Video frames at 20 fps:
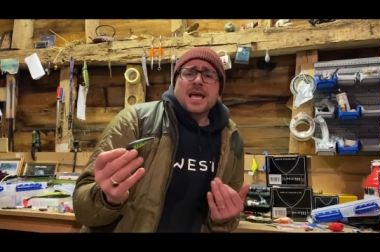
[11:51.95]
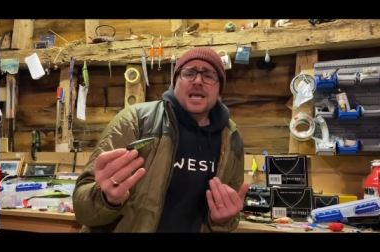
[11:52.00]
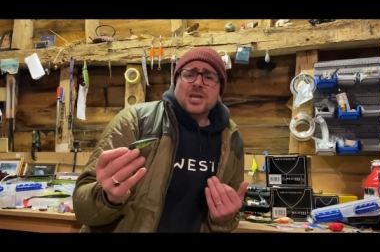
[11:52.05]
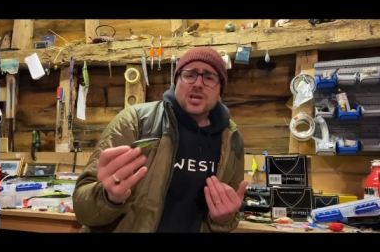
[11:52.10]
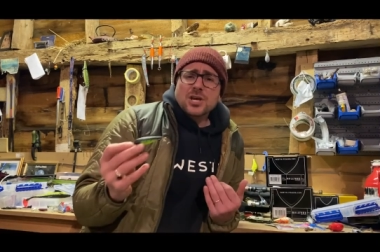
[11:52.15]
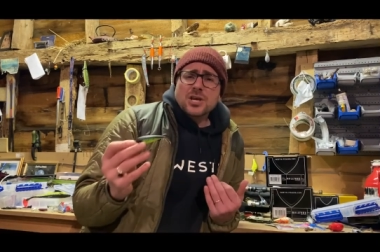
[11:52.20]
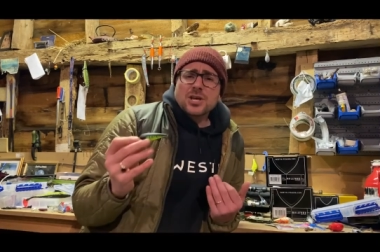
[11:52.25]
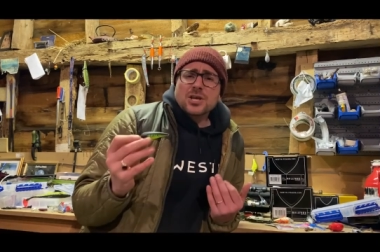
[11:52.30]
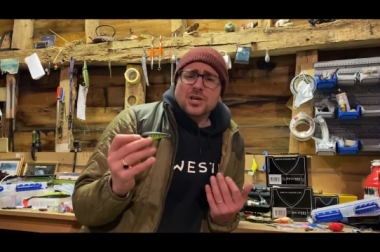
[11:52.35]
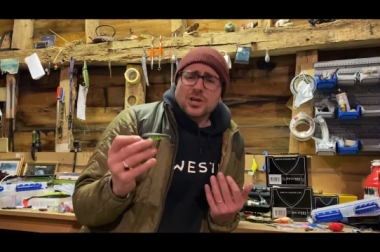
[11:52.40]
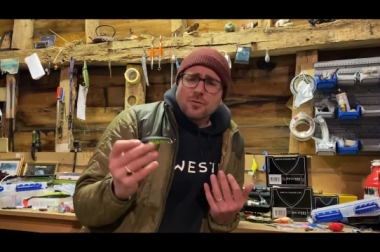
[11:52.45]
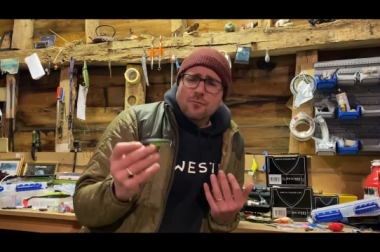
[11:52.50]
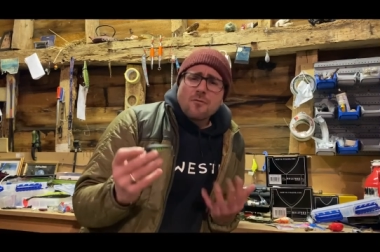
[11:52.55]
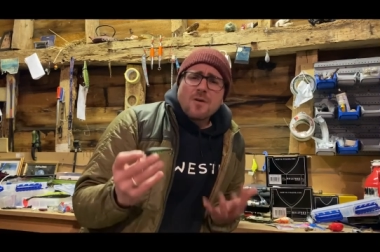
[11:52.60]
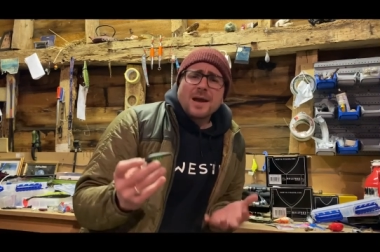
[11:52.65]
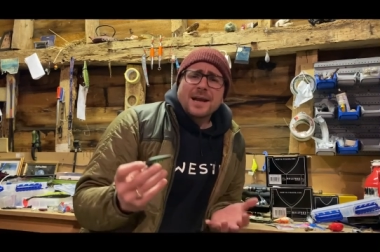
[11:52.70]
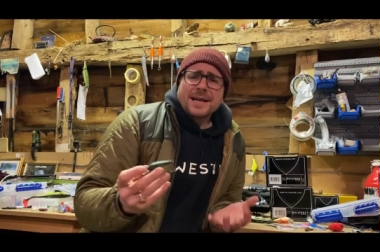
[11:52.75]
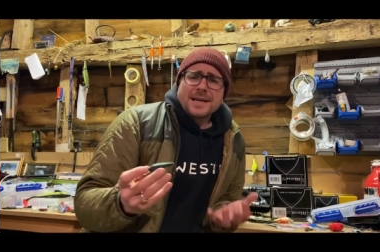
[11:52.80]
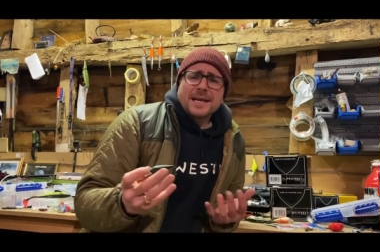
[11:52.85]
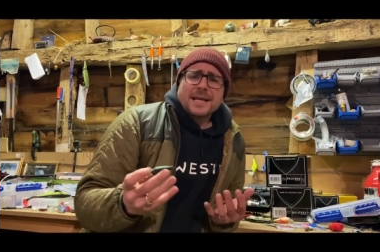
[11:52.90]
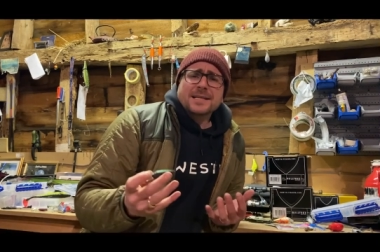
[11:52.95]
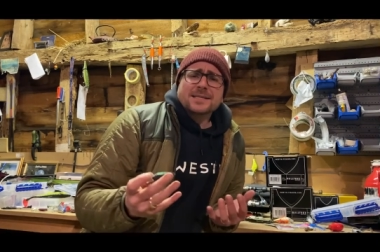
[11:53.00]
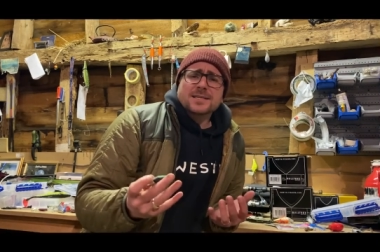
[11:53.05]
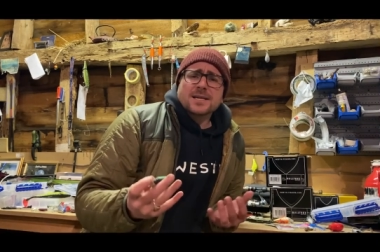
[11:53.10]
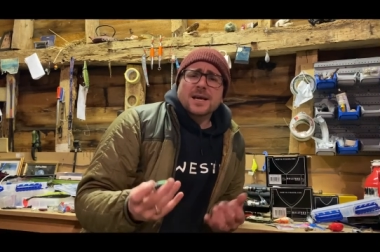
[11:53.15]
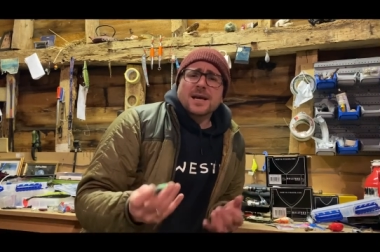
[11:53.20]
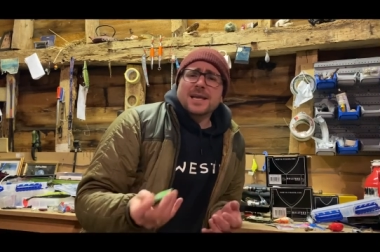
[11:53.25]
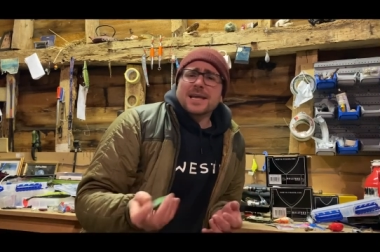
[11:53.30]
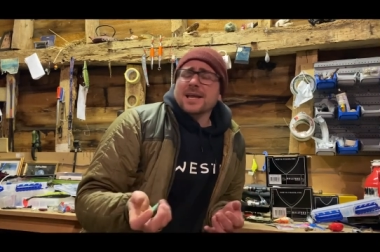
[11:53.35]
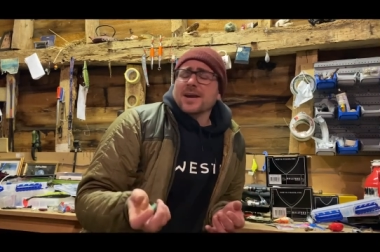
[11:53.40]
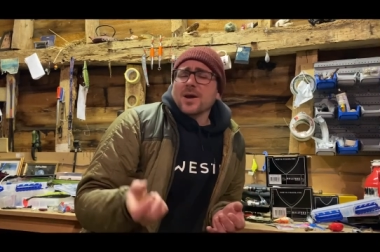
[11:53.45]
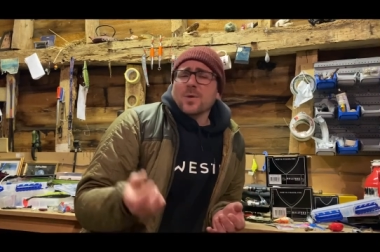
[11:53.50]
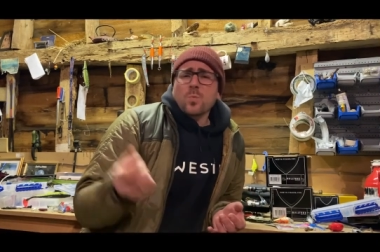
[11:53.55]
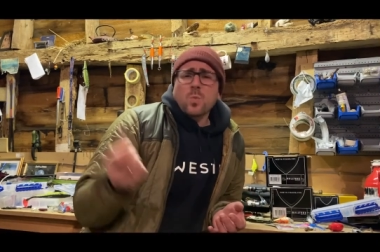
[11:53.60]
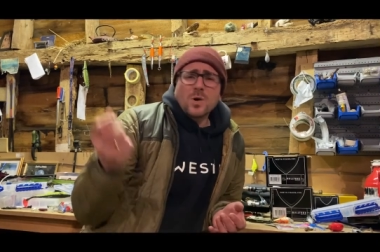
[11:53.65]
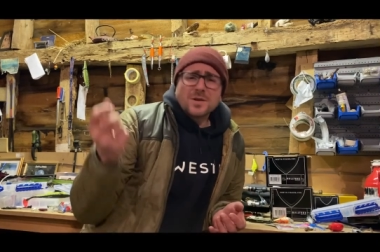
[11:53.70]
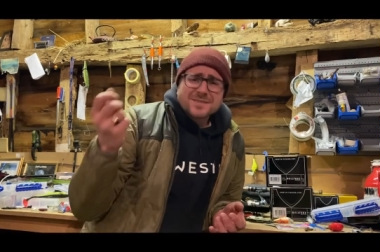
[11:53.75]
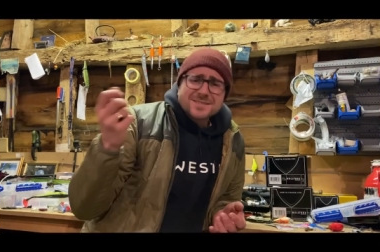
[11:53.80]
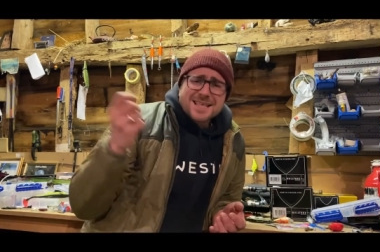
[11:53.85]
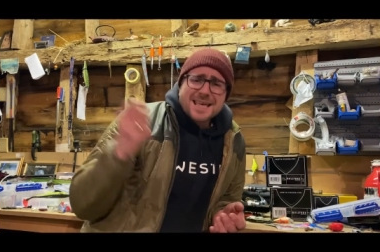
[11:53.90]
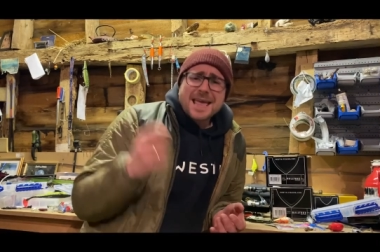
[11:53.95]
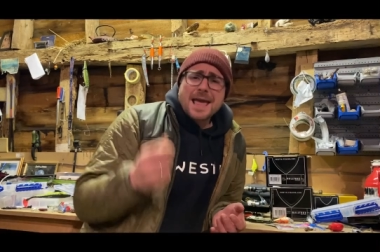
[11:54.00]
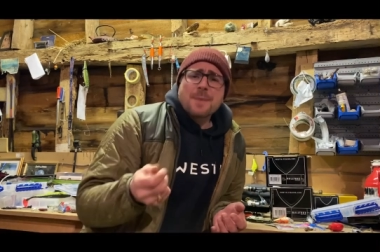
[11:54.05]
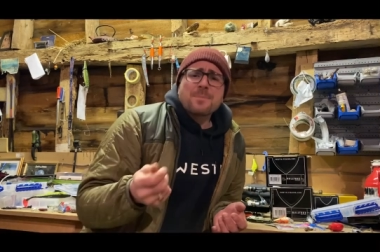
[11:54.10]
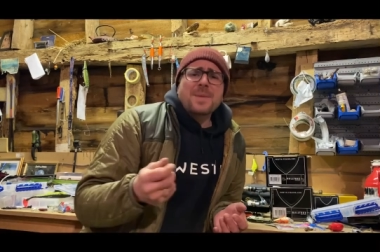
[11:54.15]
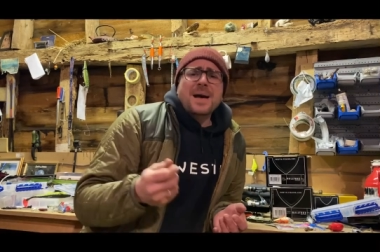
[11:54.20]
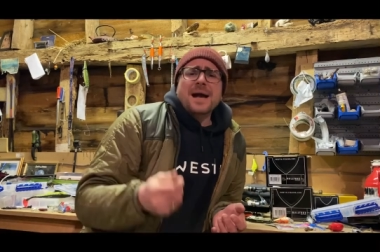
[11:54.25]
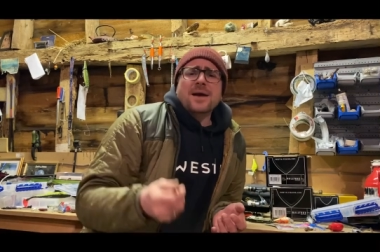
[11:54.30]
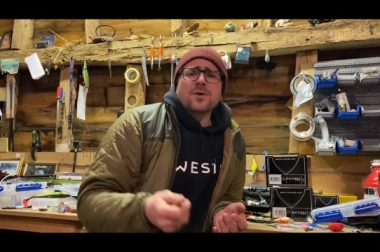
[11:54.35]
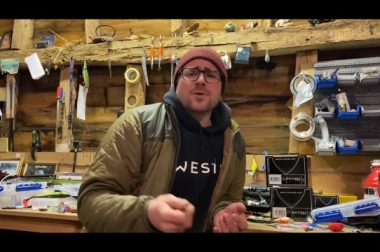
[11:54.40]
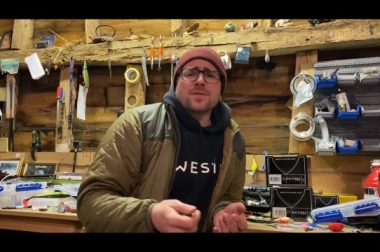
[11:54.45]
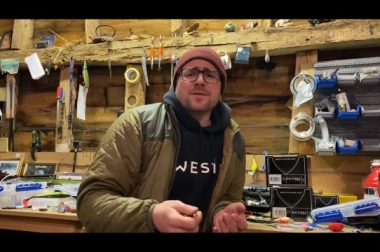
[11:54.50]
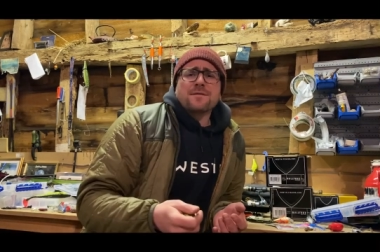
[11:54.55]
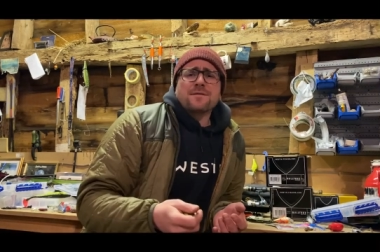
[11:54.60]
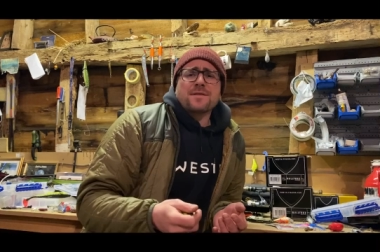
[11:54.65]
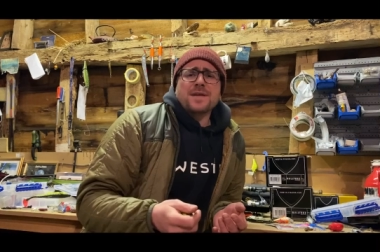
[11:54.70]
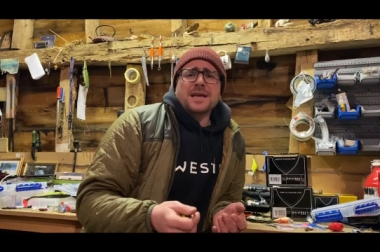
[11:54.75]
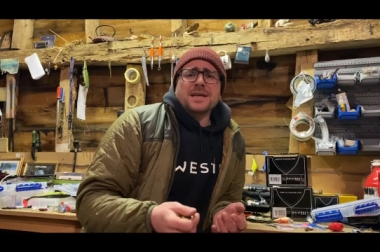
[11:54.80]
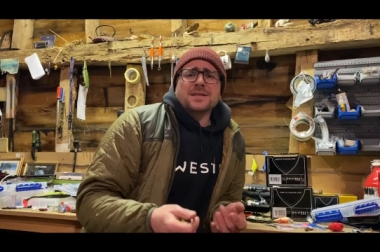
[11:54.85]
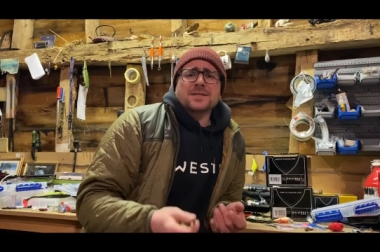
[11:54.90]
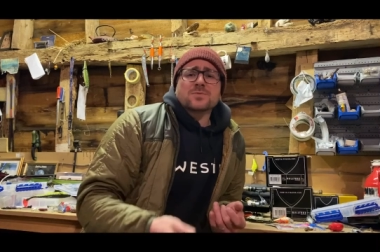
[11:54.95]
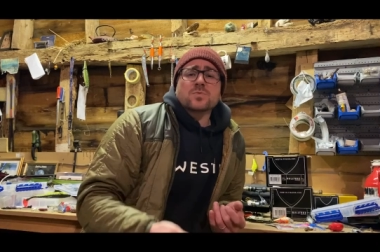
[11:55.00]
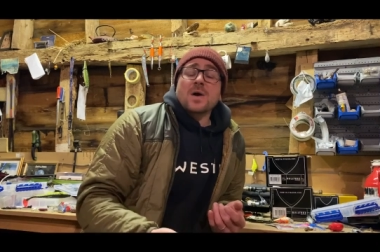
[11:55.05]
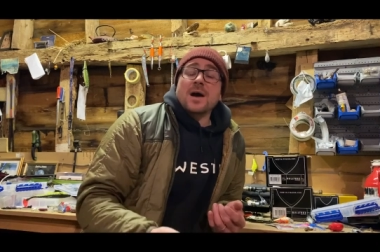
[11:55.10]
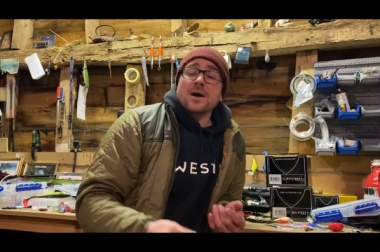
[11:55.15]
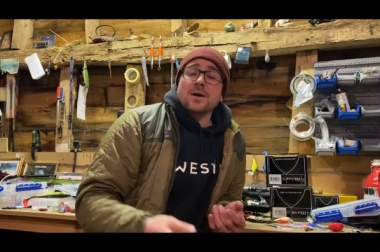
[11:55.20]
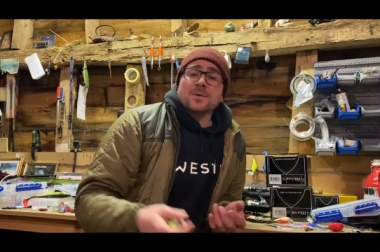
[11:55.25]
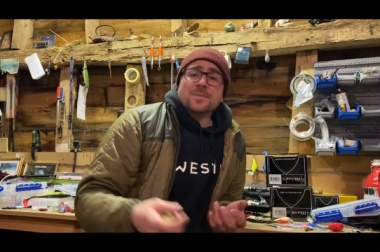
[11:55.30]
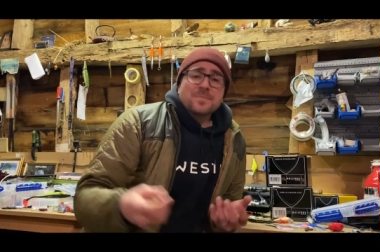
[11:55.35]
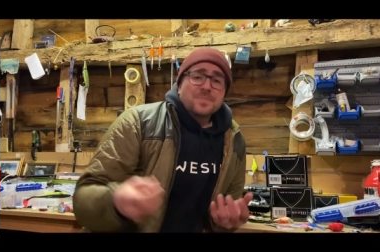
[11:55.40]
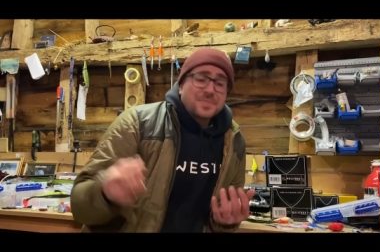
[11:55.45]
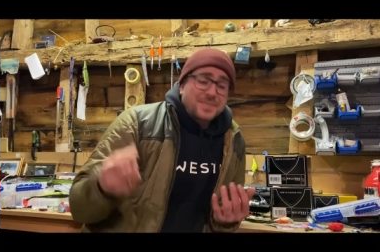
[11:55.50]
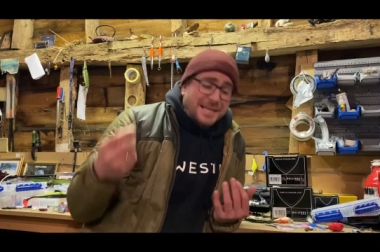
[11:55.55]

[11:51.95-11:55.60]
you really need to, you know, once they get back on the feed as well,